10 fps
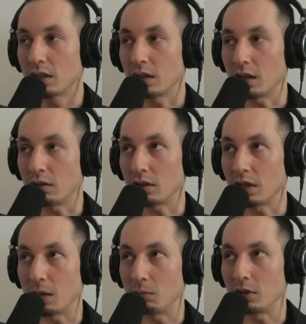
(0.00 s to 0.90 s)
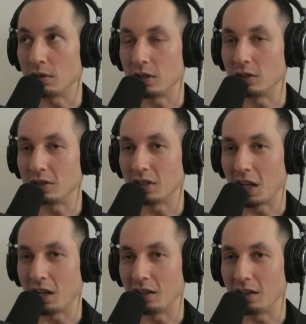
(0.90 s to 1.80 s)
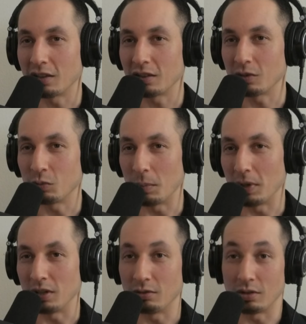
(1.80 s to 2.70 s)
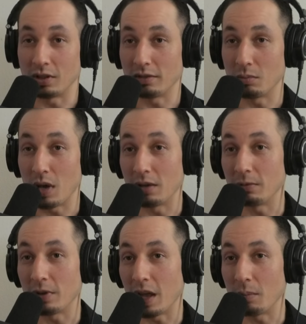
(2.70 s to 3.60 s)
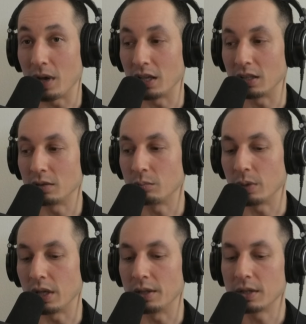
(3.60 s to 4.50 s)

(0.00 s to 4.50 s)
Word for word: I don't claim to understand women or even men for that matter, but